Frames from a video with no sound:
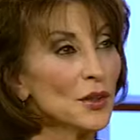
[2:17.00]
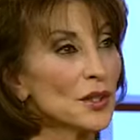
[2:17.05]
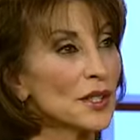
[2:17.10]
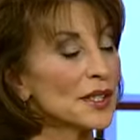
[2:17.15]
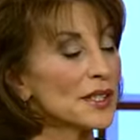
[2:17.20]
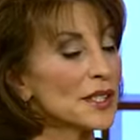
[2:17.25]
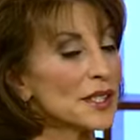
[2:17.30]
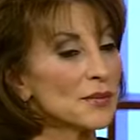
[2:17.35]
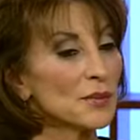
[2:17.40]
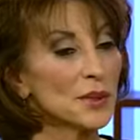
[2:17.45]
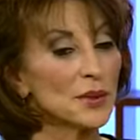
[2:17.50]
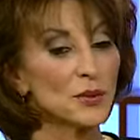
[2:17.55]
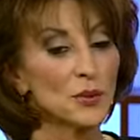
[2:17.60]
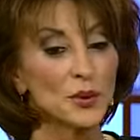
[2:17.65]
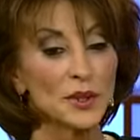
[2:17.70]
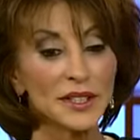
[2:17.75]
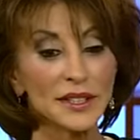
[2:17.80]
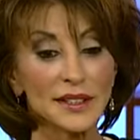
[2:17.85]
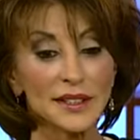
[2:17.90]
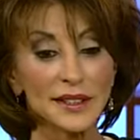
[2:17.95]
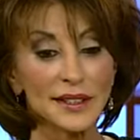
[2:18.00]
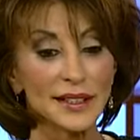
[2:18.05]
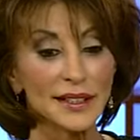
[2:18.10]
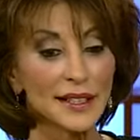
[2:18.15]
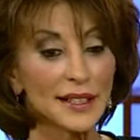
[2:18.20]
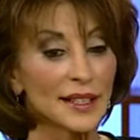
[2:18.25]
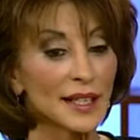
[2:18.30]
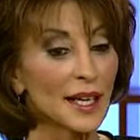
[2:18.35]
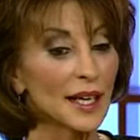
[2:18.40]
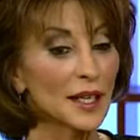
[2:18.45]
know, it's been
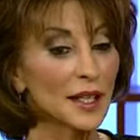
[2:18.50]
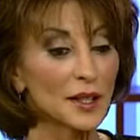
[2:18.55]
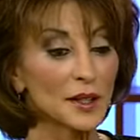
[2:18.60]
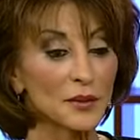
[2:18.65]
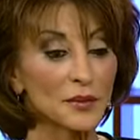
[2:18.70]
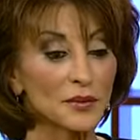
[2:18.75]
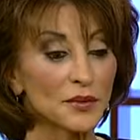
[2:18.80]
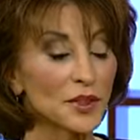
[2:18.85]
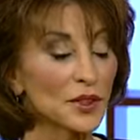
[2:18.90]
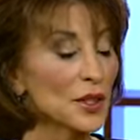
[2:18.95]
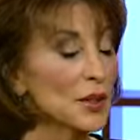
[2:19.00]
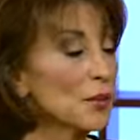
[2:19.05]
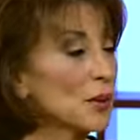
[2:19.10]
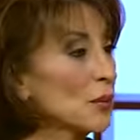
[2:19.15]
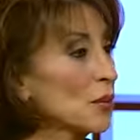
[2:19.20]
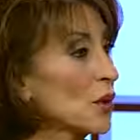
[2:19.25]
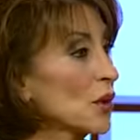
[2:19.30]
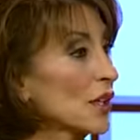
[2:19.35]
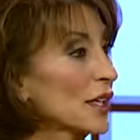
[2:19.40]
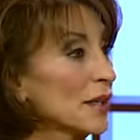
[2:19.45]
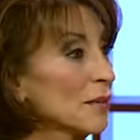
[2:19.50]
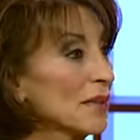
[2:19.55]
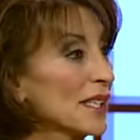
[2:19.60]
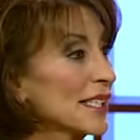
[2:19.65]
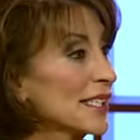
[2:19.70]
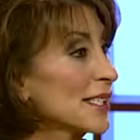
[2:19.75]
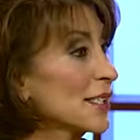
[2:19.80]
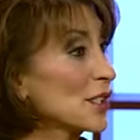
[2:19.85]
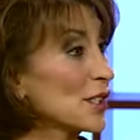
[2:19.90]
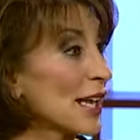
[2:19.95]
really very rewarding,
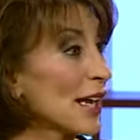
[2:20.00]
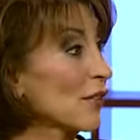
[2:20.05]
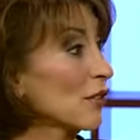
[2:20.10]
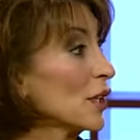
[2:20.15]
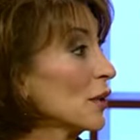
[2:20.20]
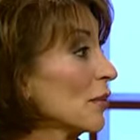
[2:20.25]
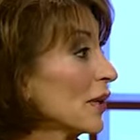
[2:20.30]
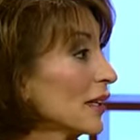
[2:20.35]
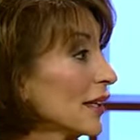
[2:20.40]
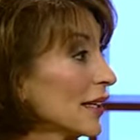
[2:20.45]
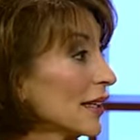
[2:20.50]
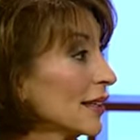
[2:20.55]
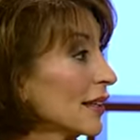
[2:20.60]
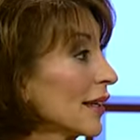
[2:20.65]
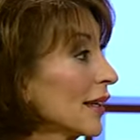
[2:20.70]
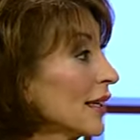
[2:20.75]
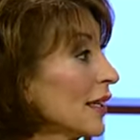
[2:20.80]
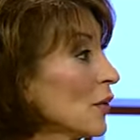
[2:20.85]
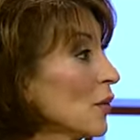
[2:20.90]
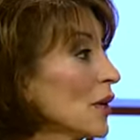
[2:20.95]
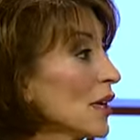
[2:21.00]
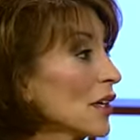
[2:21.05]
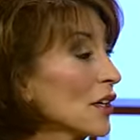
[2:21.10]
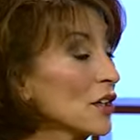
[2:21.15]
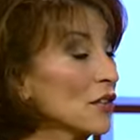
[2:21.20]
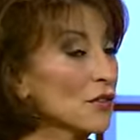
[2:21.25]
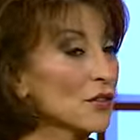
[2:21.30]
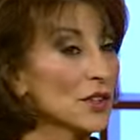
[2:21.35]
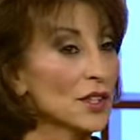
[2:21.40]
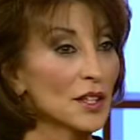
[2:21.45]
because there's everybody,
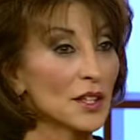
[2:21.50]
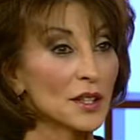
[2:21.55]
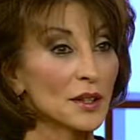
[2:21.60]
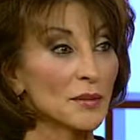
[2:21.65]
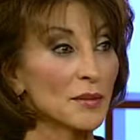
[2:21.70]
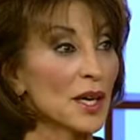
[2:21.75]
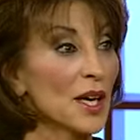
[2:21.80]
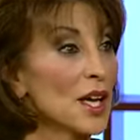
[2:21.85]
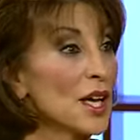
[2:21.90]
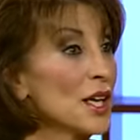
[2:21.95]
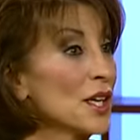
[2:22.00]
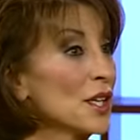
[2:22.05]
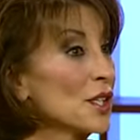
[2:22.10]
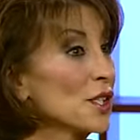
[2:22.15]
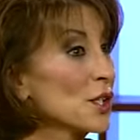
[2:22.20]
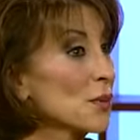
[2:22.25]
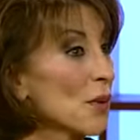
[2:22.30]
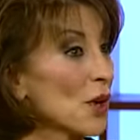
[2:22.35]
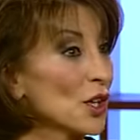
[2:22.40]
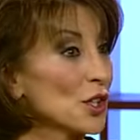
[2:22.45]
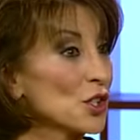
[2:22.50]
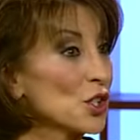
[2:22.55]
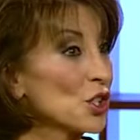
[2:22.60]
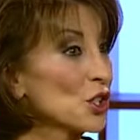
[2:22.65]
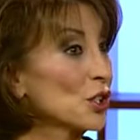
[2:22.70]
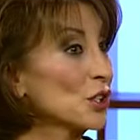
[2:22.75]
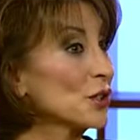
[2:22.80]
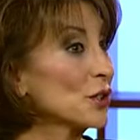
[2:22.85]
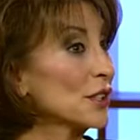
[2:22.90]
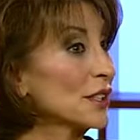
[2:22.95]
anywhere from small
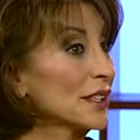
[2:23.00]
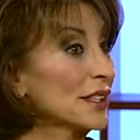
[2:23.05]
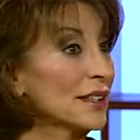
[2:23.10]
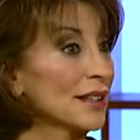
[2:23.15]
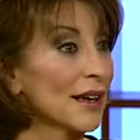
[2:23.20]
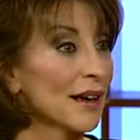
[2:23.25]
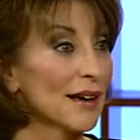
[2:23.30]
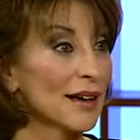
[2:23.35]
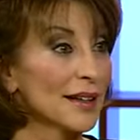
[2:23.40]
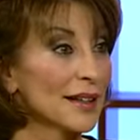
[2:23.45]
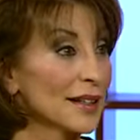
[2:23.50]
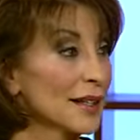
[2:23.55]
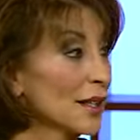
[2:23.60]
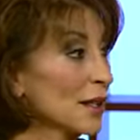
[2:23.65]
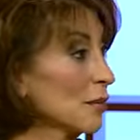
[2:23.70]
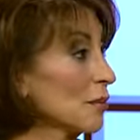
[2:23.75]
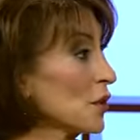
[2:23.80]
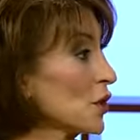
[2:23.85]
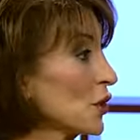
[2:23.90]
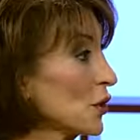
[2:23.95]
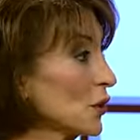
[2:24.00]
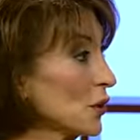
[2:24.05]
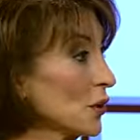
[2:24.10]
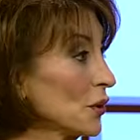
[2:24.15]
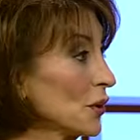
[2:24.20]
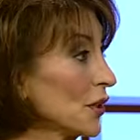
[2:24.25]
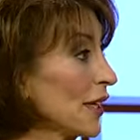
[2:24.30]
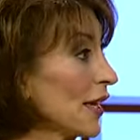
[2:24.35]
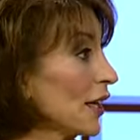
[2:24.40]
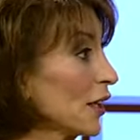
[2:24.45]
children on up
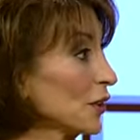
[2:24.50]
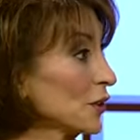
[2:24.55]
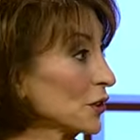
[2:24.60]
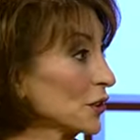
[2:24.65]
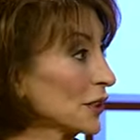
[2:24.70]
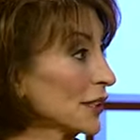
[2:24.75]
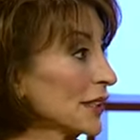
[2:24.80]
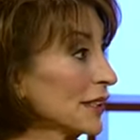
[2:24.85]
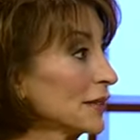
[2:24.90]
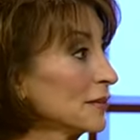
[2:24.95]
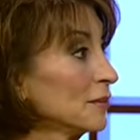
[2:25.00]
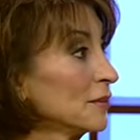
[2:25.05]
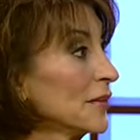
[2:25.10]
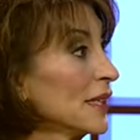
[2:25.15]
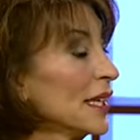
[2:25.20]
to the elderly.